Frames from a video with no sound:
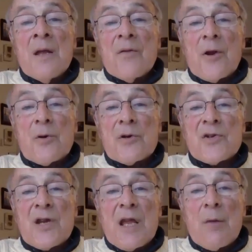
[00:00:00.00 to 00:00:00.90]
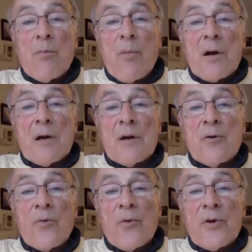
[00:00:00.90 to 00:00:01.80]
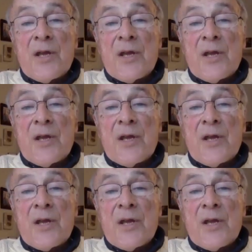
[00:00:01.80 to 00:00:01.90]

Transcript: They were singing Martin Luther